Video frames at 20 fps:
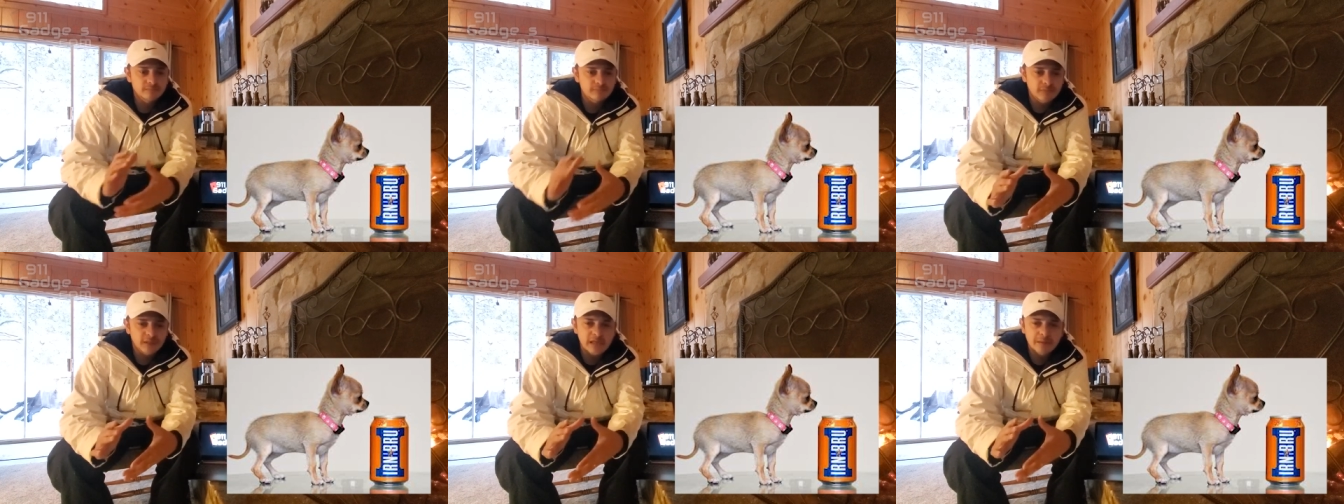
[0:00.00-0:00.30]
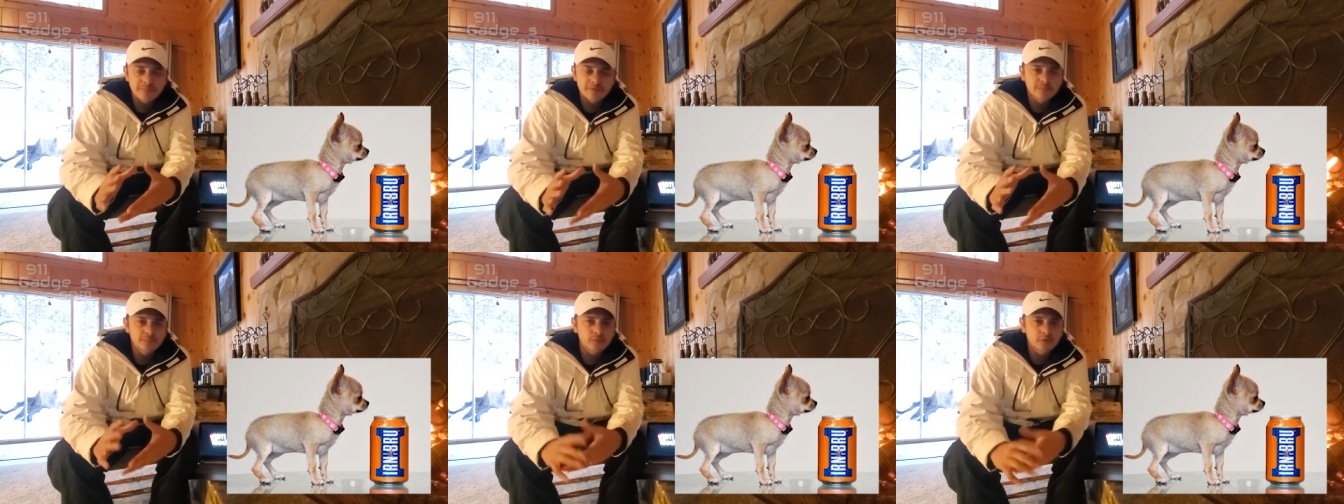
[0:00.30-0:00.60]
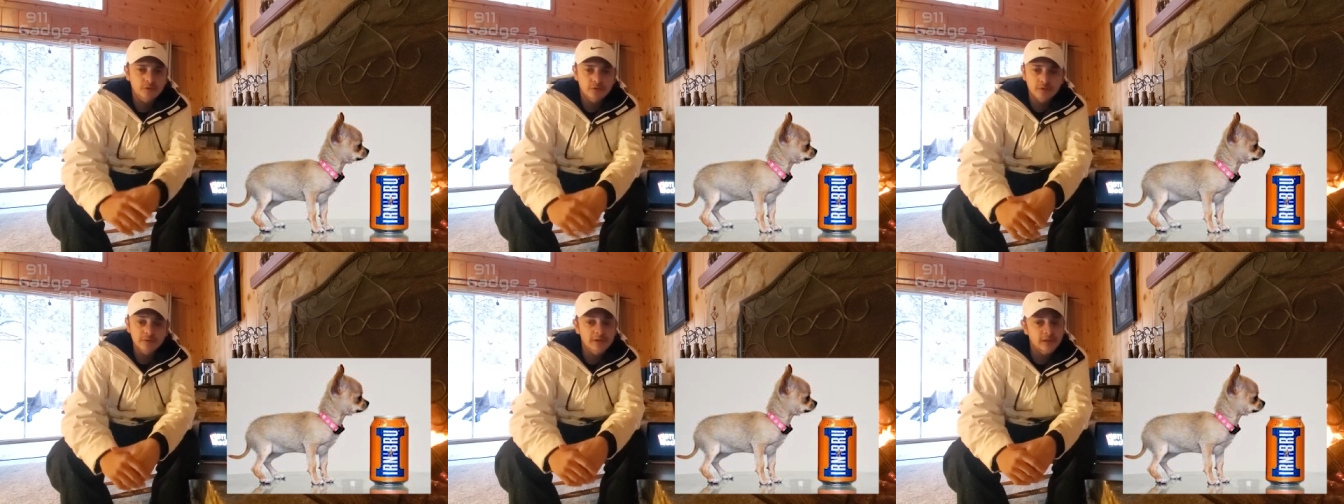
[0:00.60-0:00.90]
let
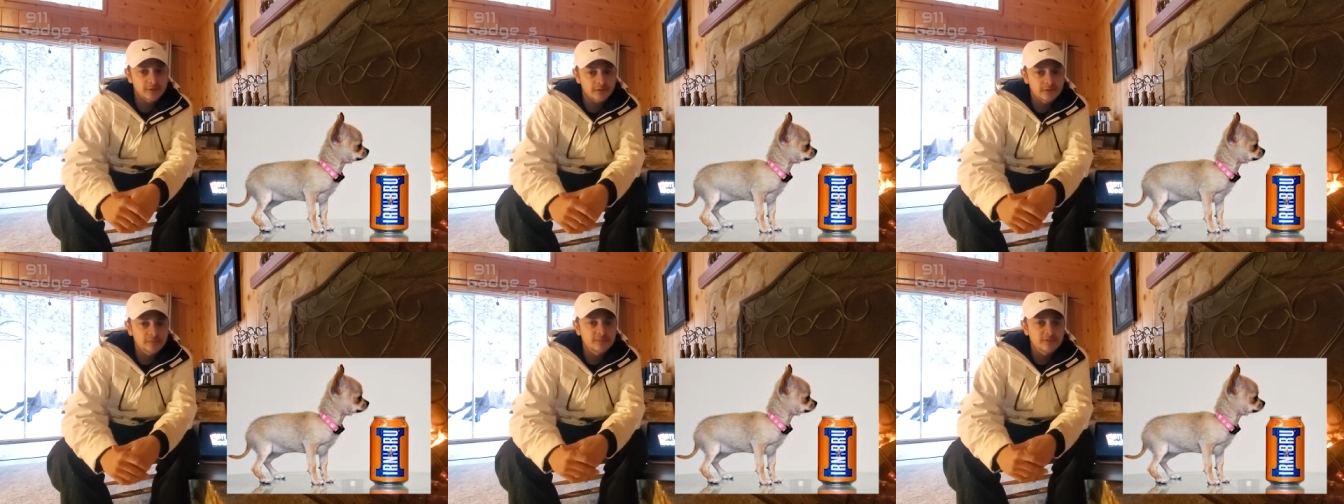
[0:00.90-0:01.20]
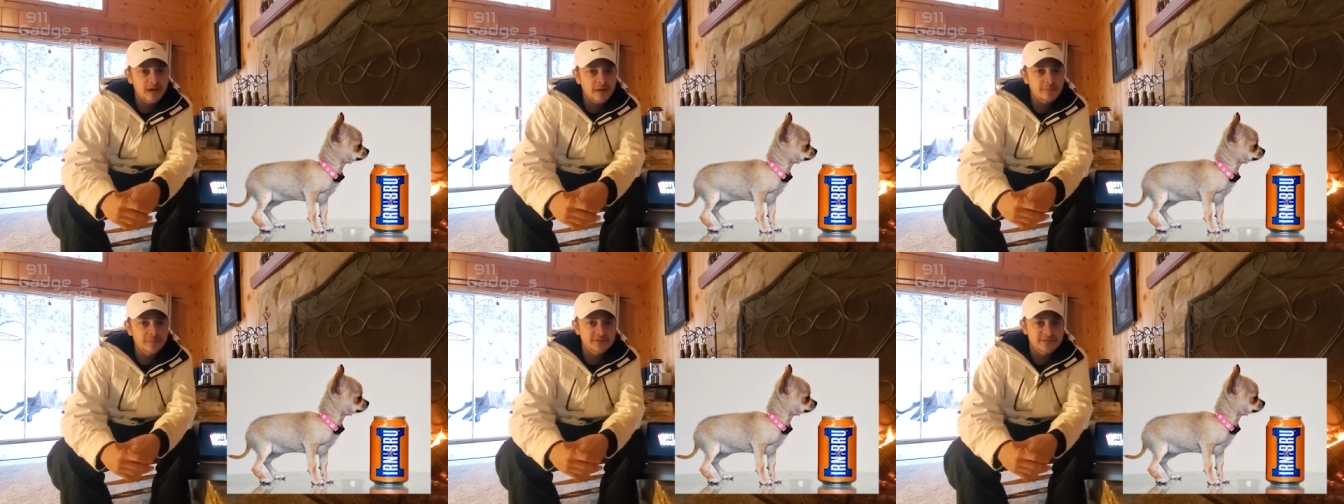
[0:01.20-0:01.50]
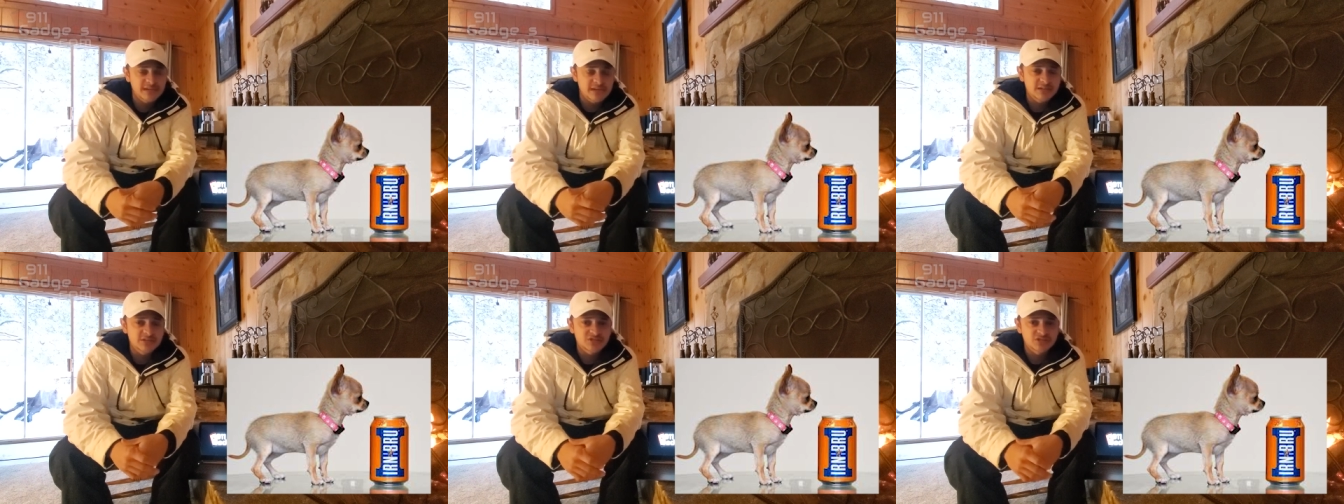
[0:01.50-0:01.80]
people know that you've got
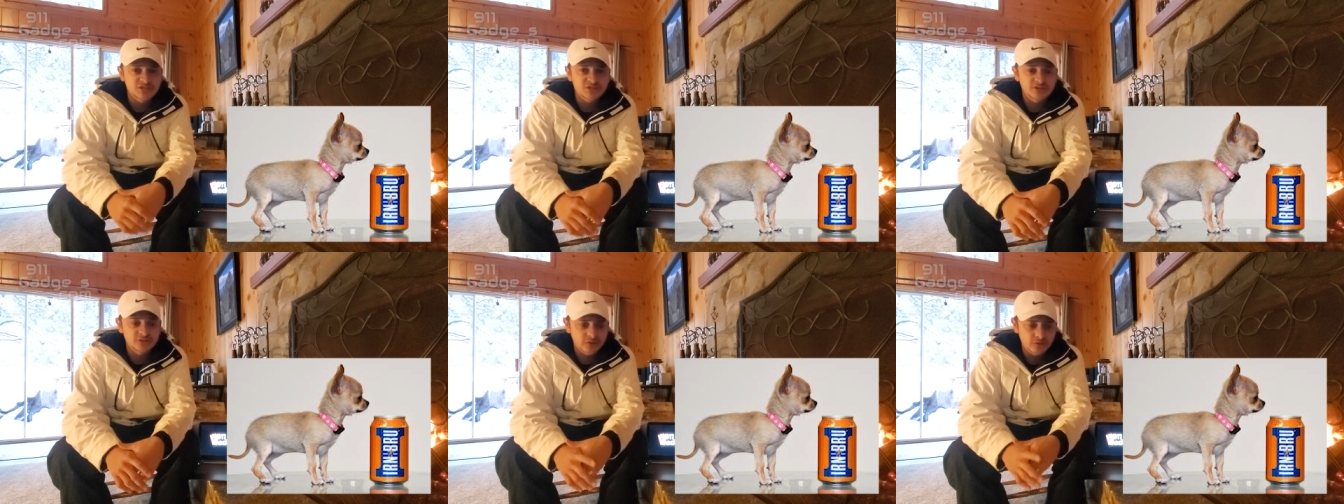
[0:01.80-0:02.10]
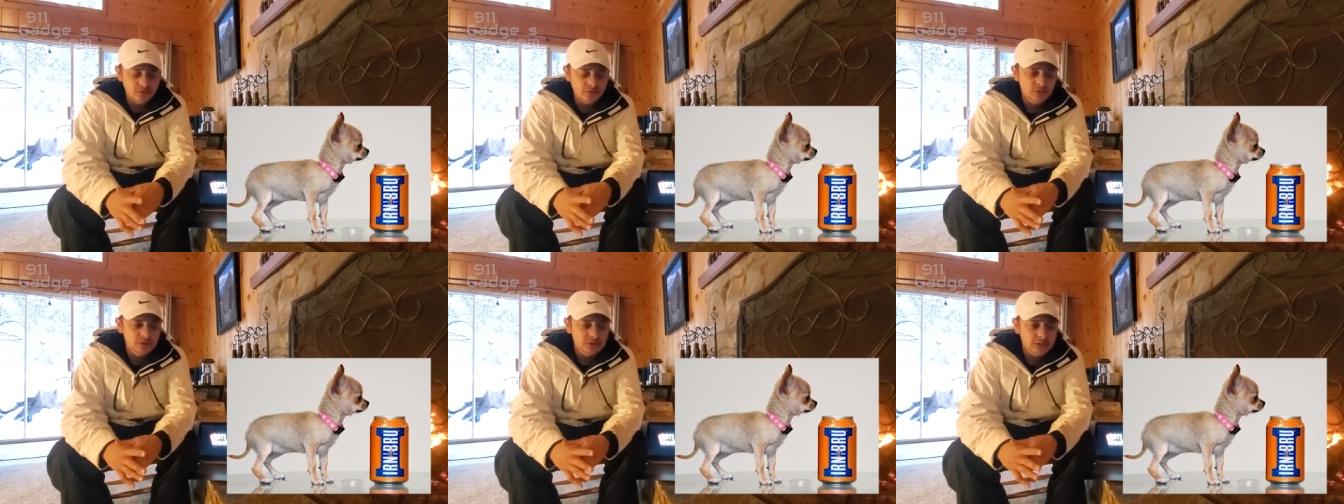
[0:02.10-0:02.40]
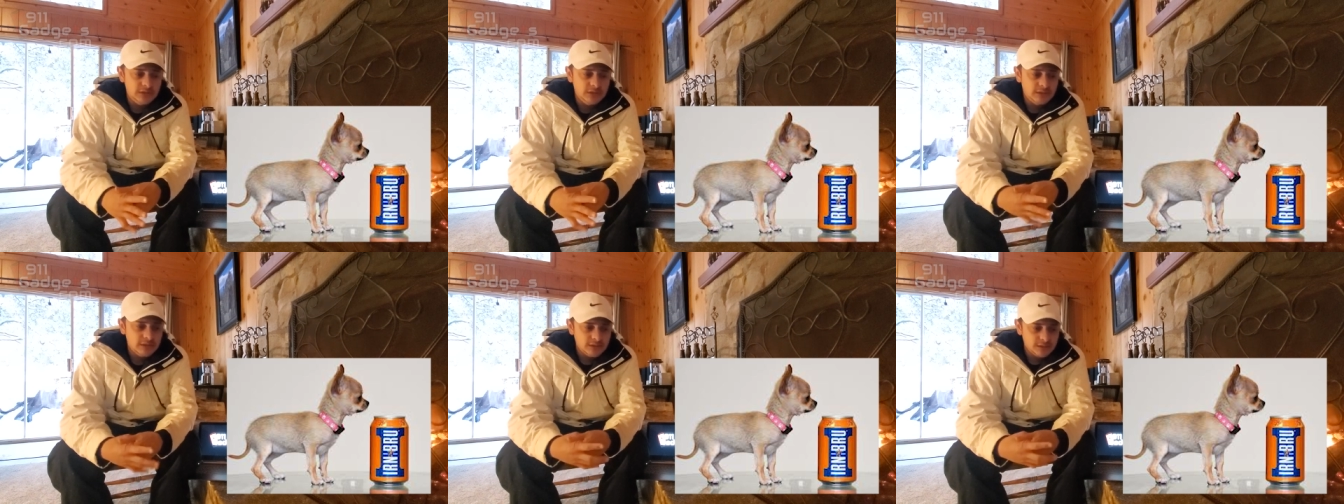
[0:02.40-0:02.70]
protection, you know?
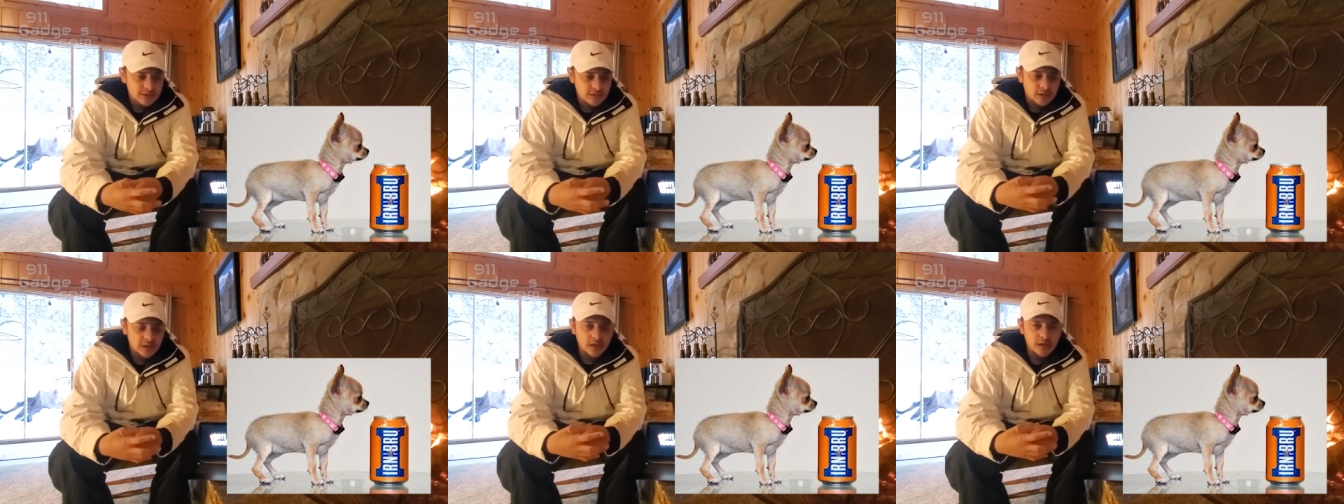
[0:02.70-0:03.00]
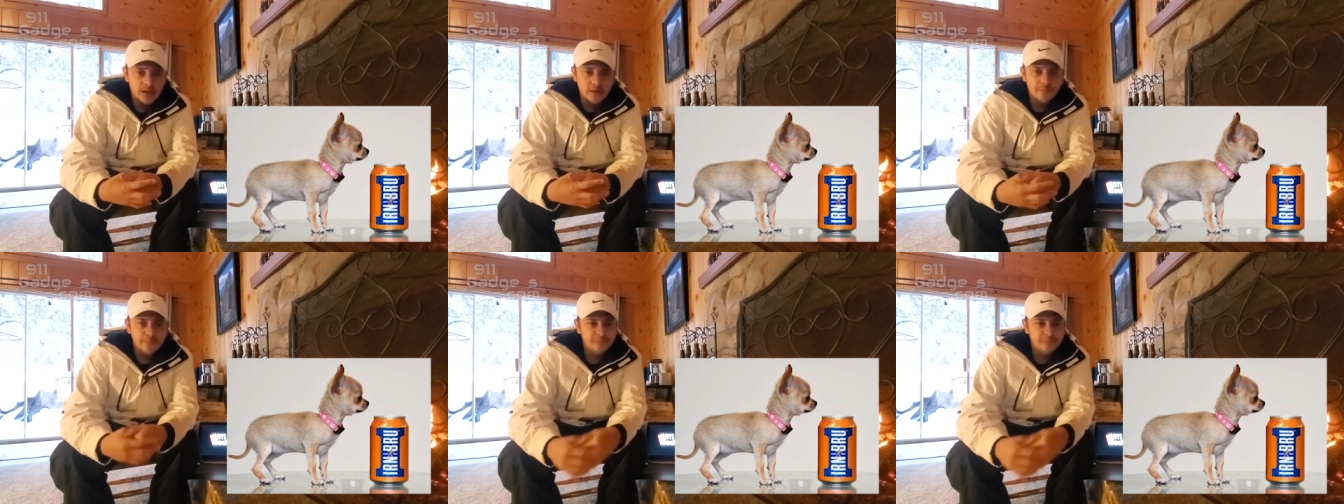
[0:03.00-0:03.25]
Uh,